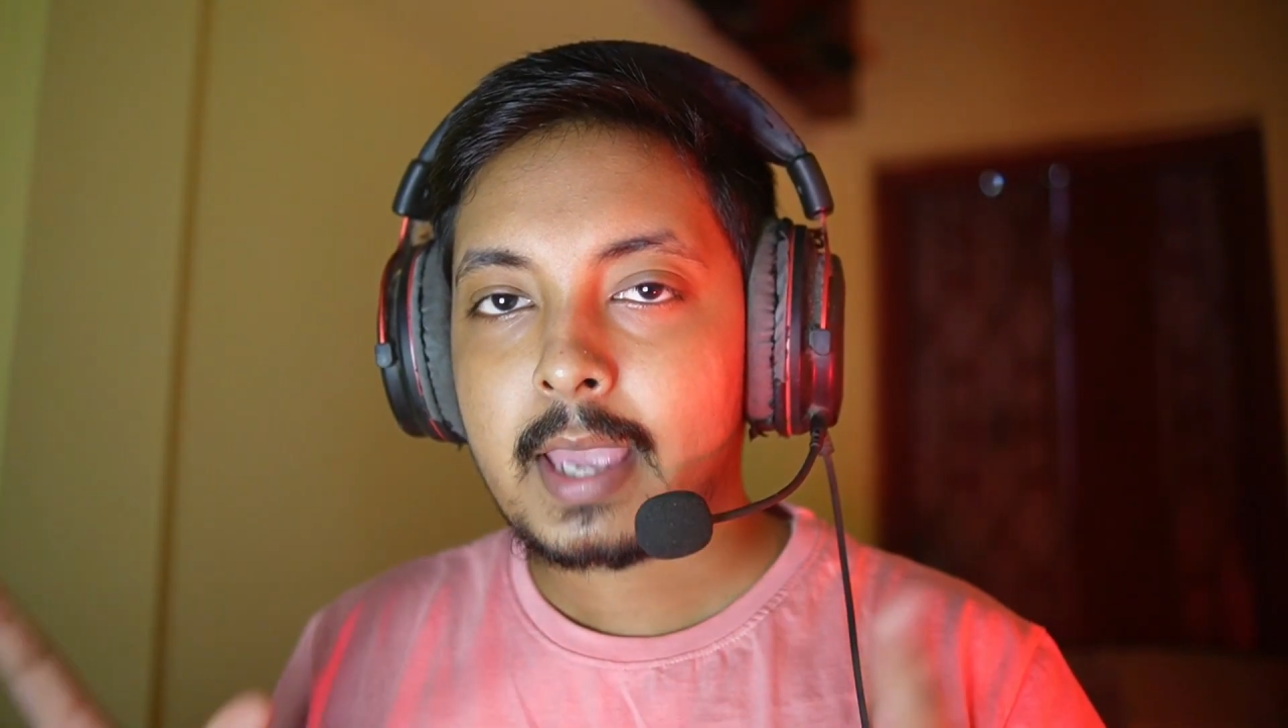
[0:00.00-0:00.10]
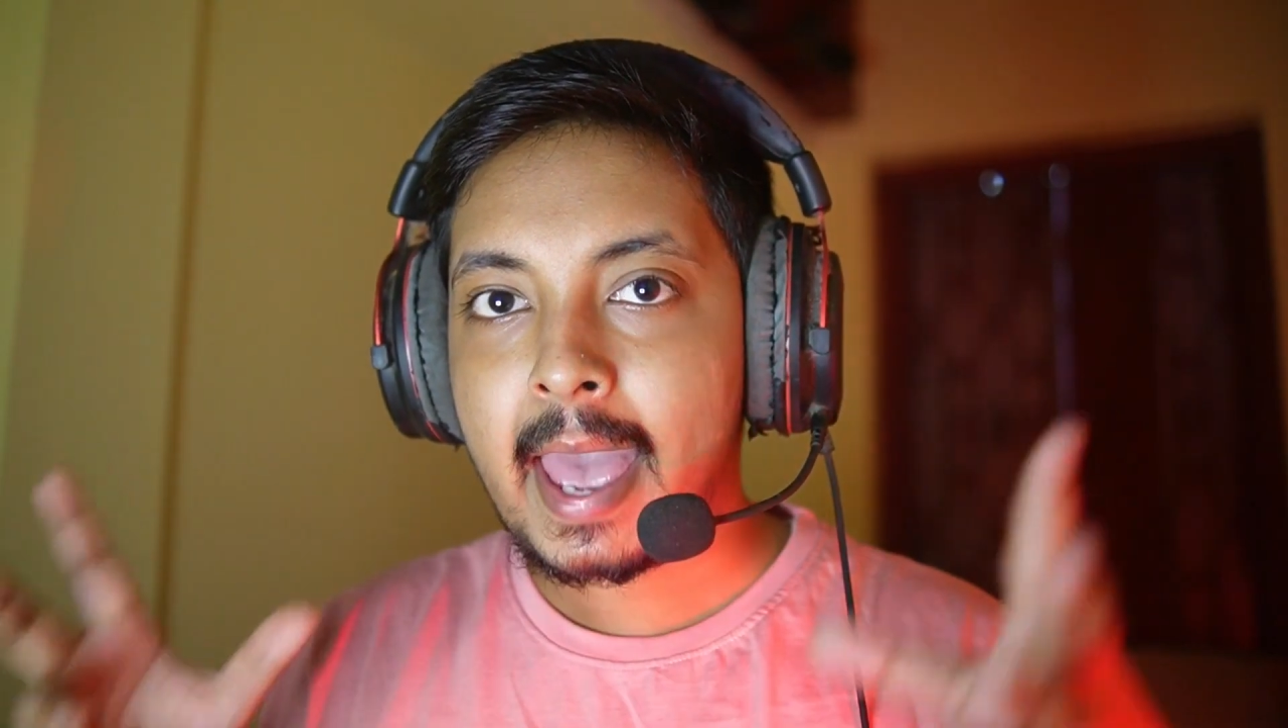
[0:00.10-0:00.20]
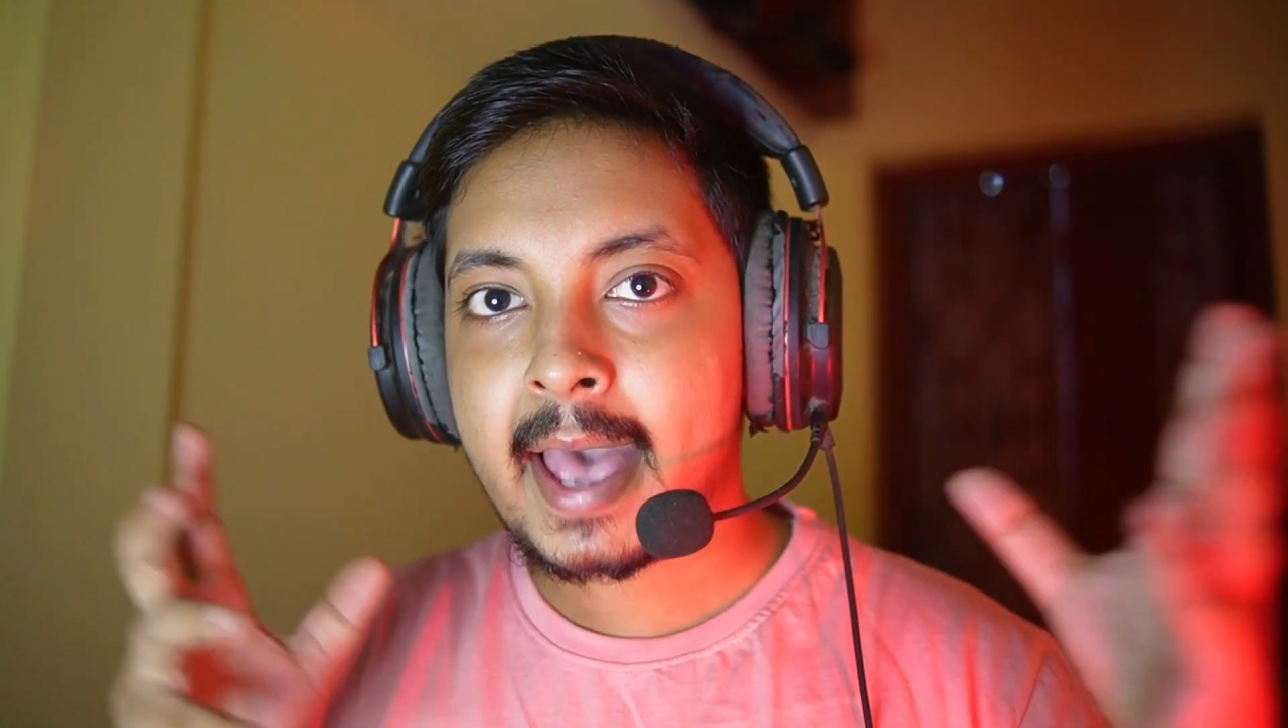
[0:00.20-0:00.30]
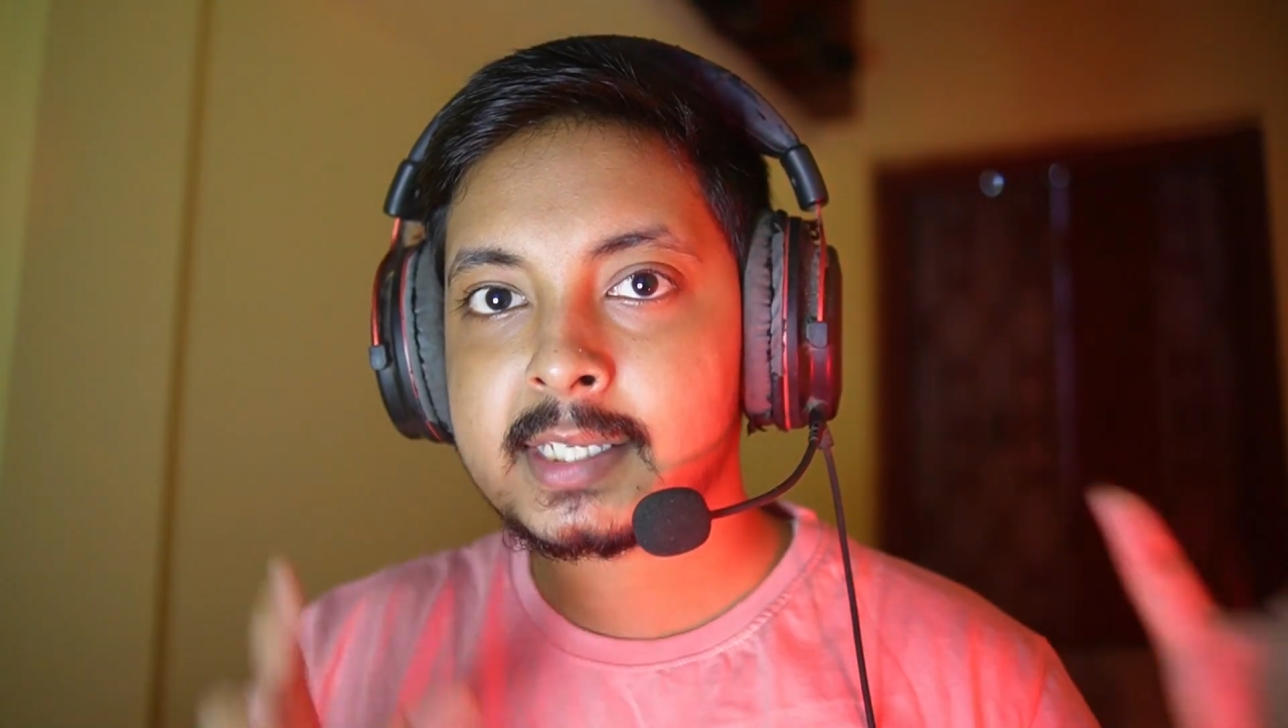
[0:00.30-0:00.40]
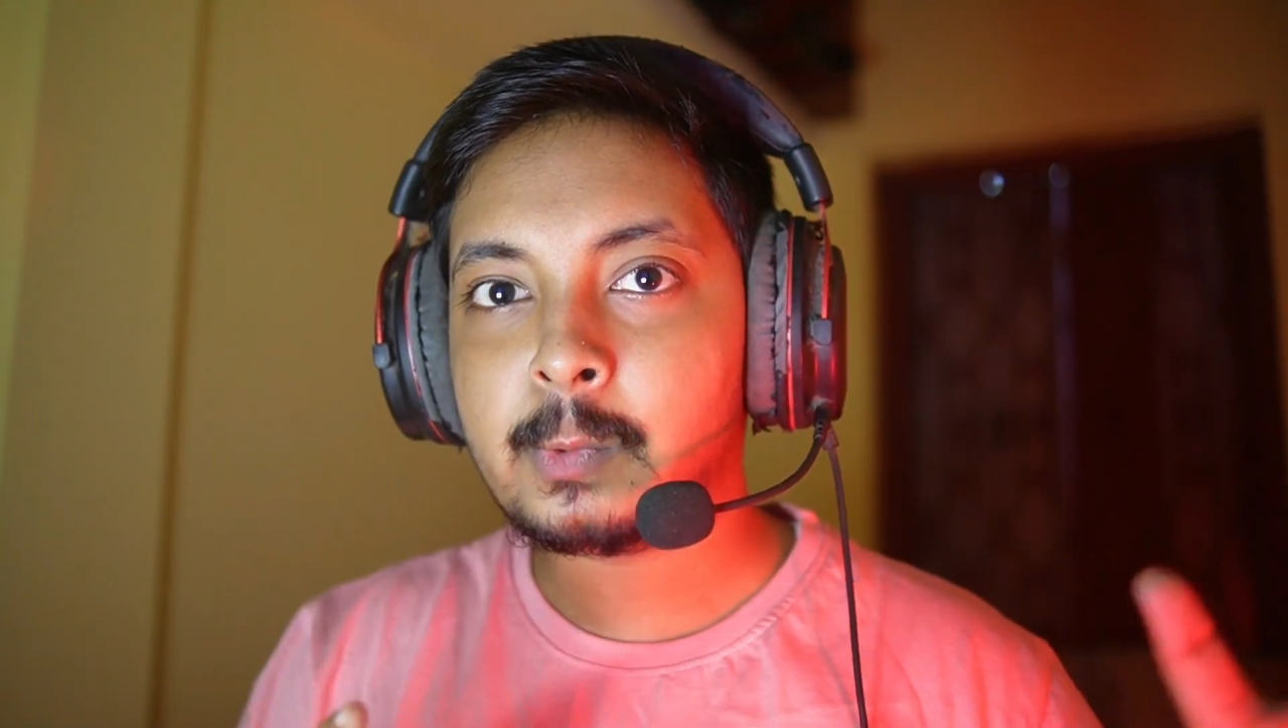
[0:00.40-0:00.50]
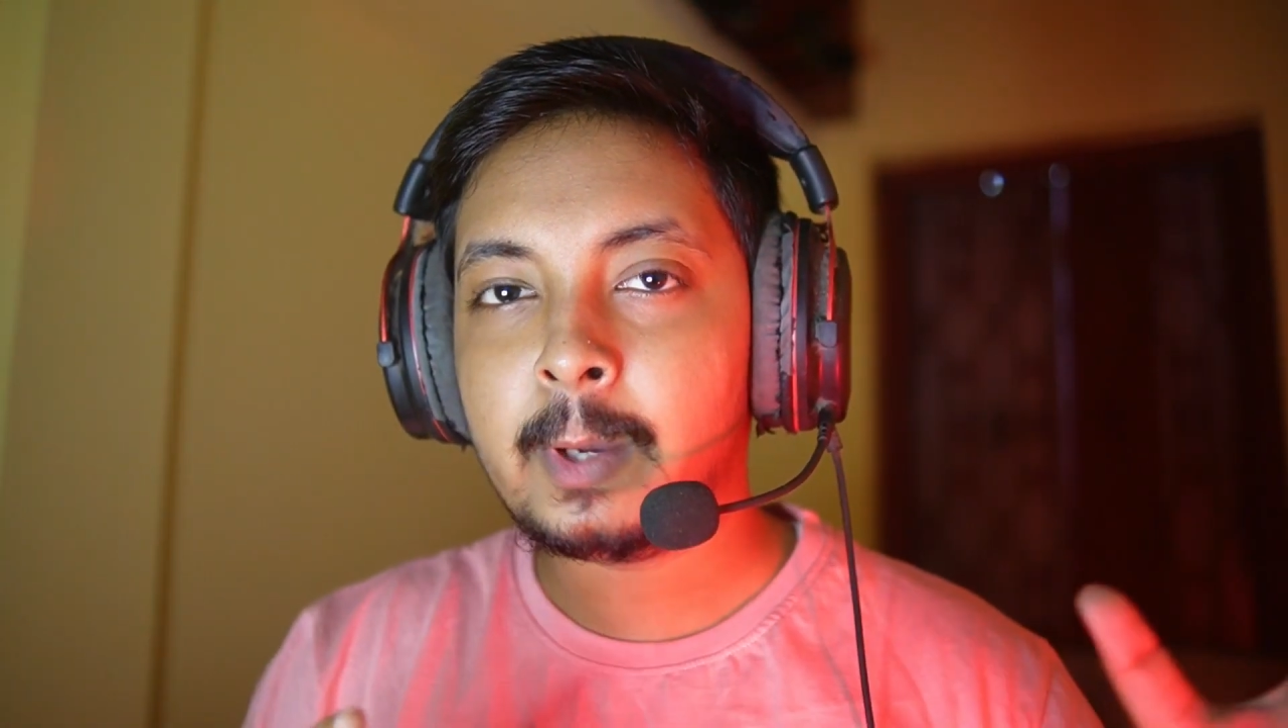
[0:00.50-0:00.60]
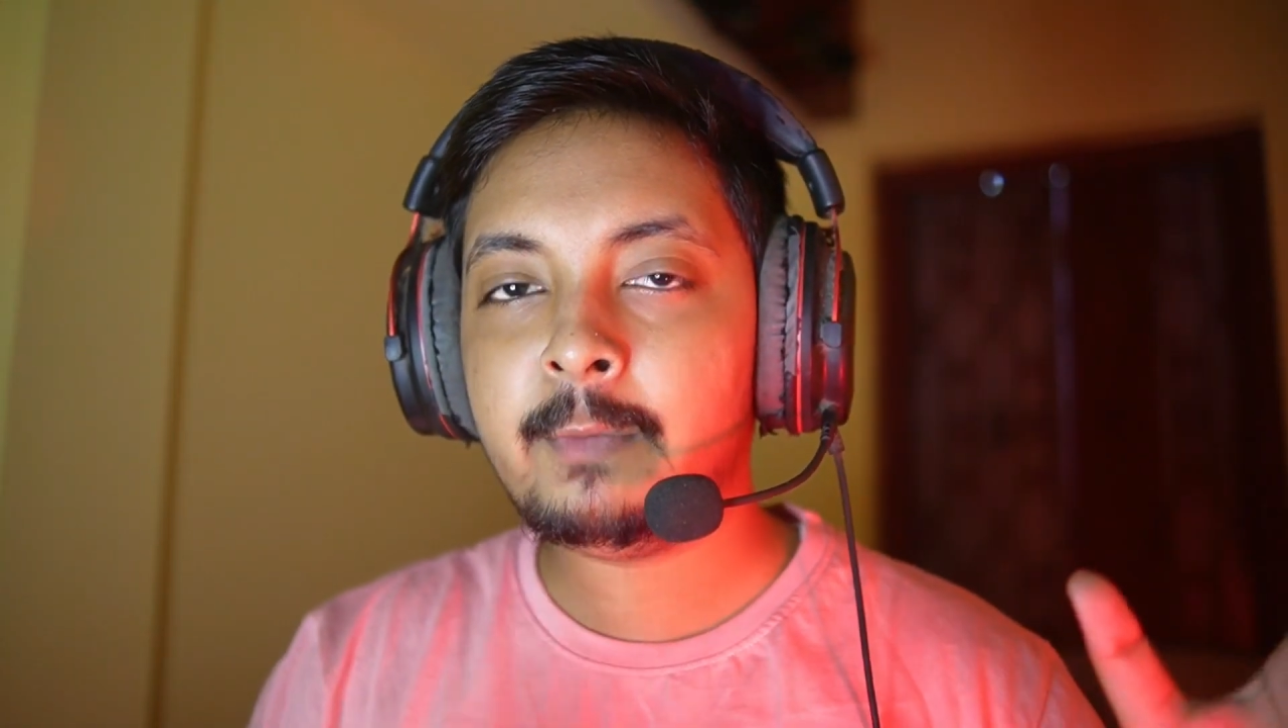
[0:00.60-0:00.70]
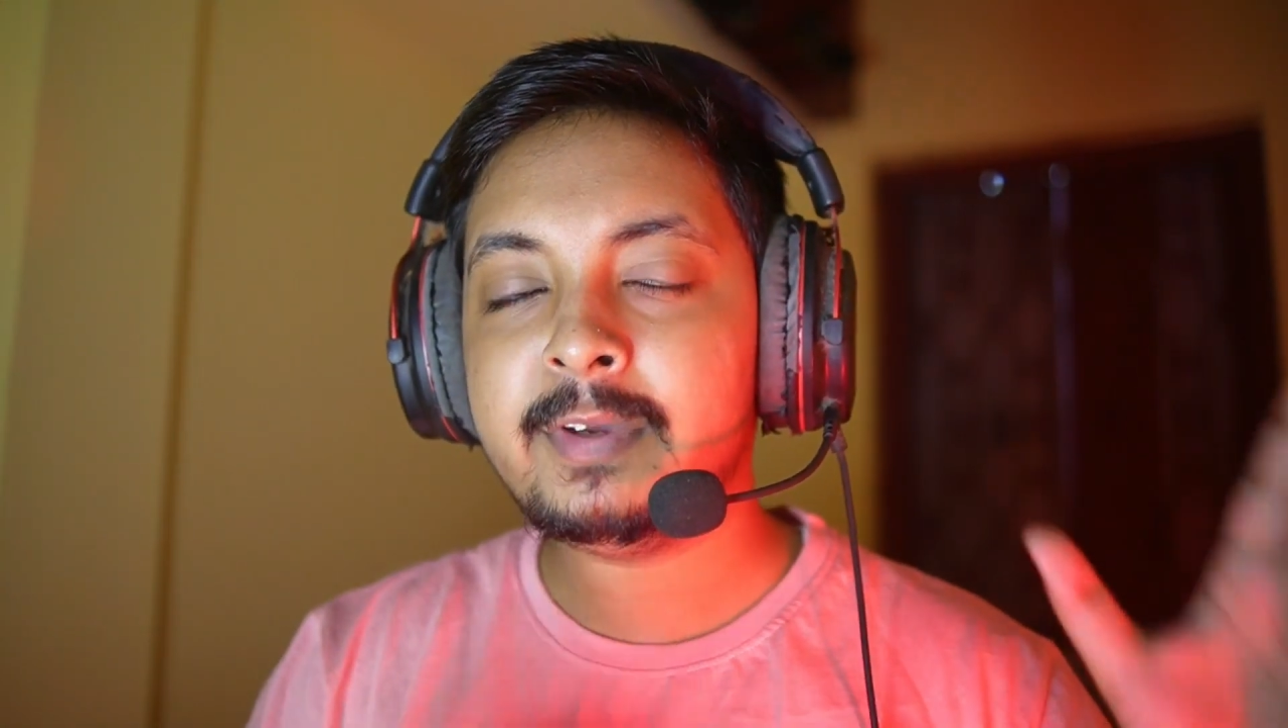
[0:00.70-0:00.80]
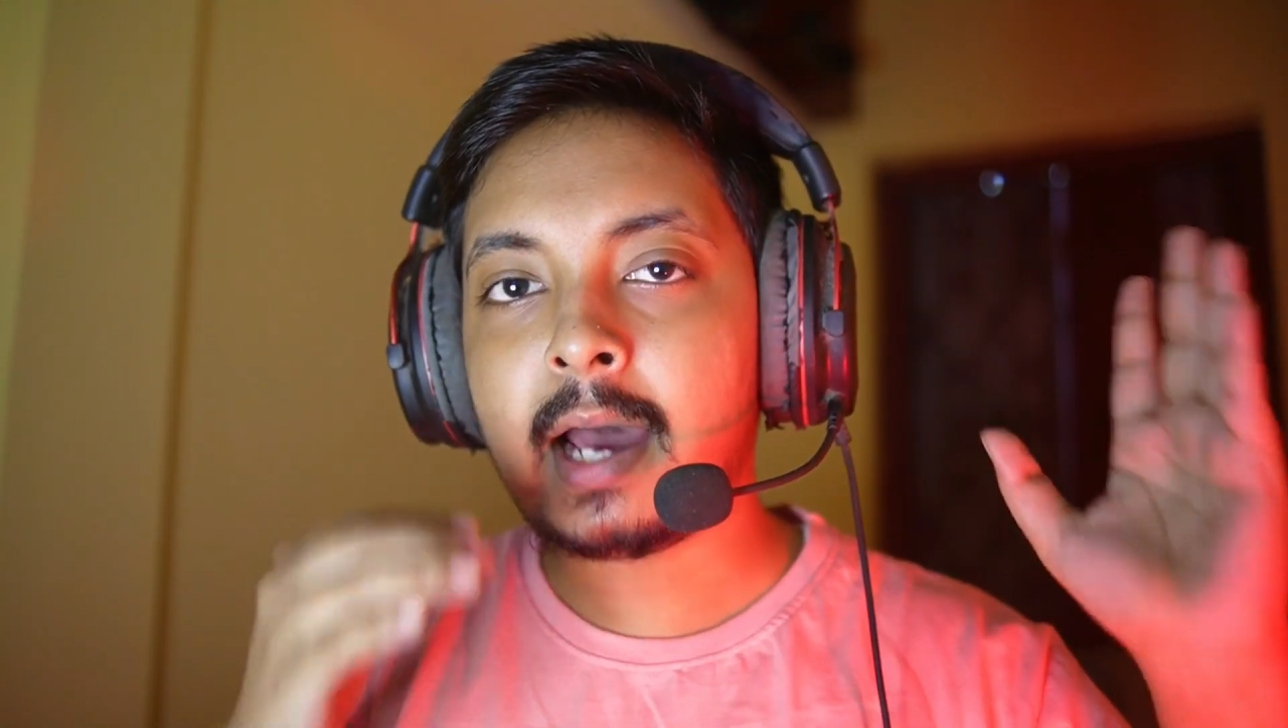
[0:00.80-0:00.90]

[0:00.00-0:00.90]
as well with